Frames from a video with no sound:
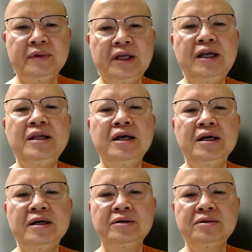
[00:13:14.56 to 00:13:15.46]

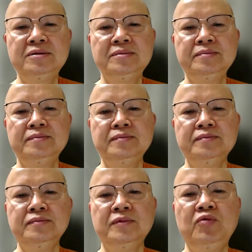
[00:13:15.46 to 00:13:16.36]
Inhales
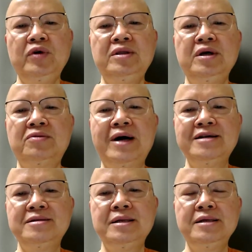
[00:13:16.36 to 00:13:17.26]
with the
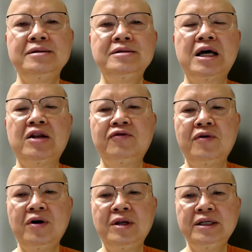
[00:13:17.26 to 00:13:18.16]
risings and
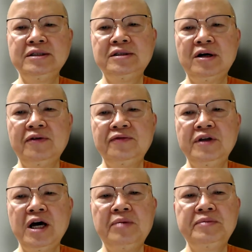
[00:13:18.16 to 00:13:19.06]
fallings of
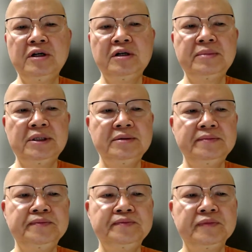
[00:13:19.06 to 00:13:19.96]
the abdomen